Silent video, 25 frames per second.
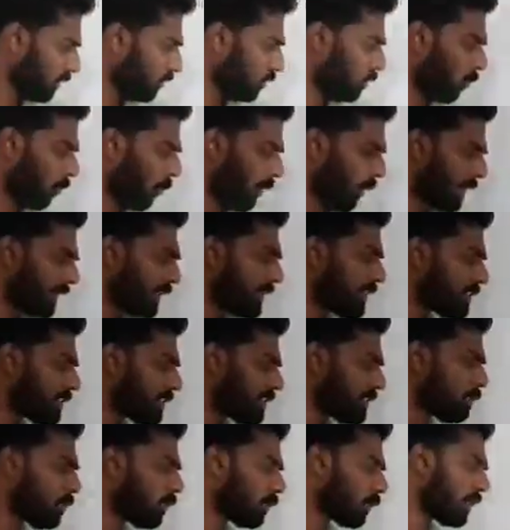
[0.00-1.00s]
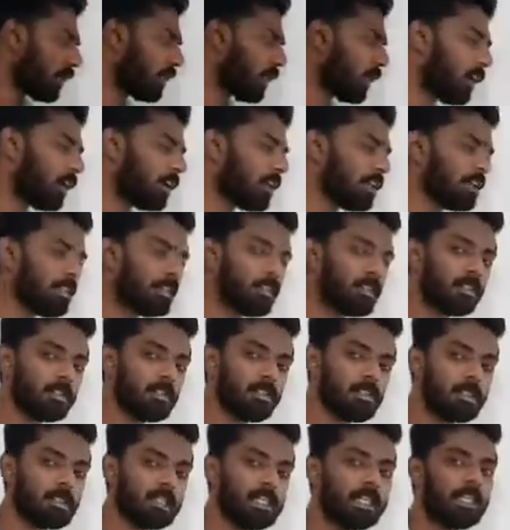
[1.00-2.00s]
Why is she working hard?
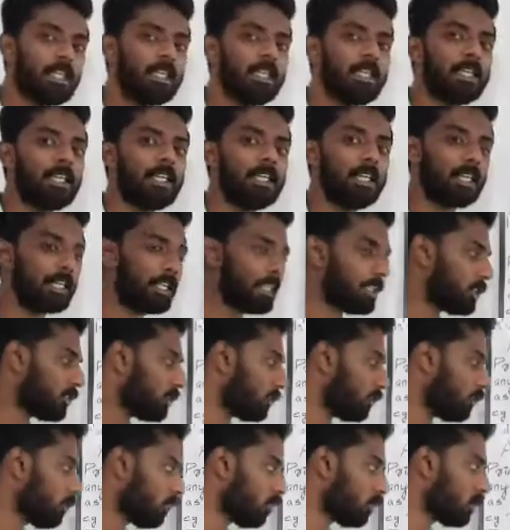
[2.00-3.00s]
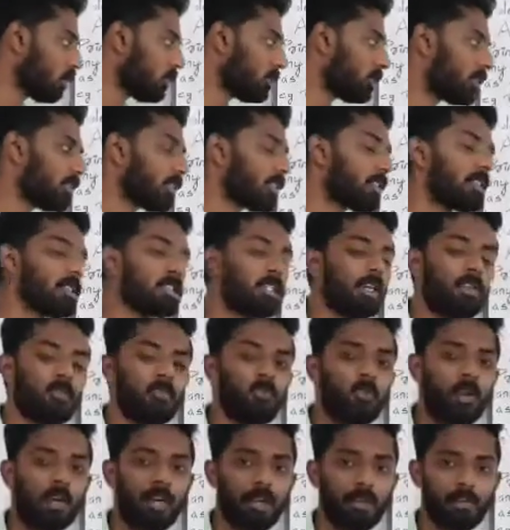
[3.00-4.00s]
It is to
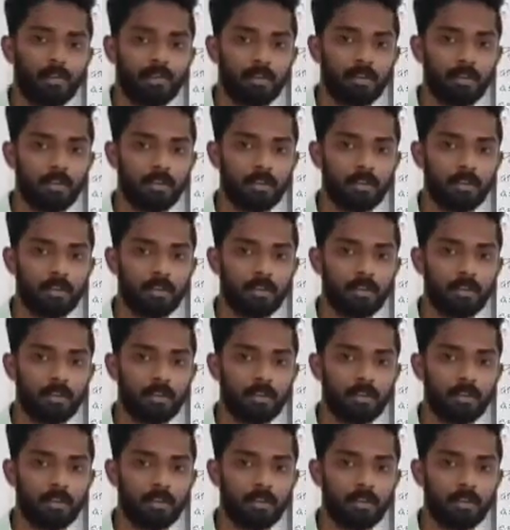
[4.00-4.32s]
survive.